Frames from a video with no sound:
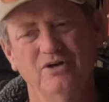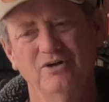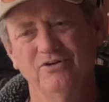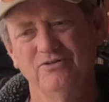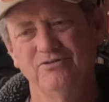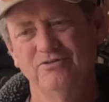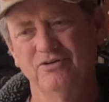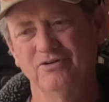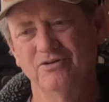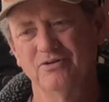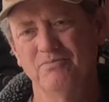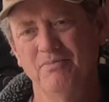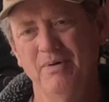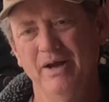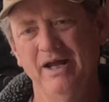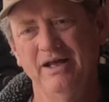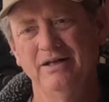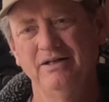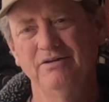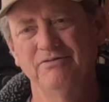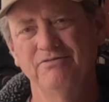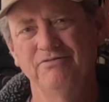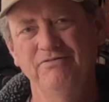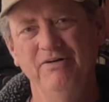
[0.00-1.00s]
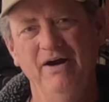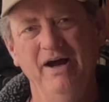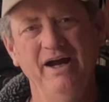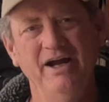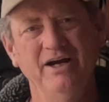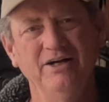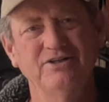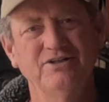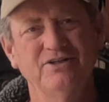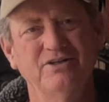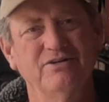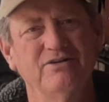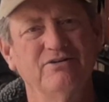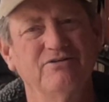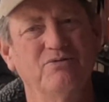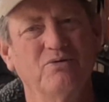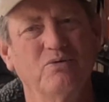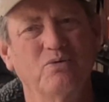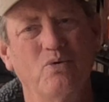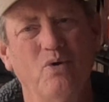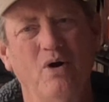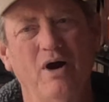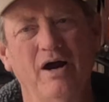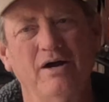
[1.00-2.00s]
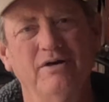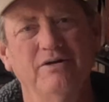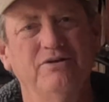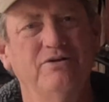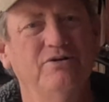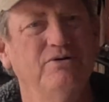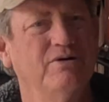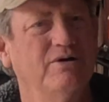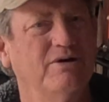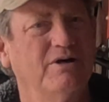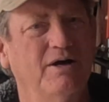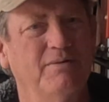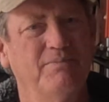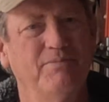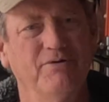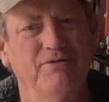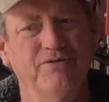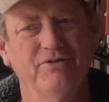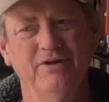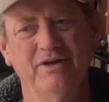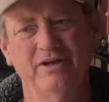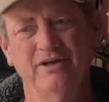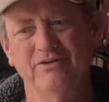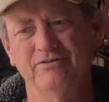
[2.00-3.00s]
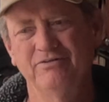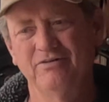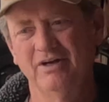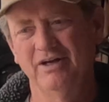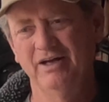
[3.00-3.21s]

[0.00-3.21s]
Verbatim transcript: So the manufacturer is required to do a couple things.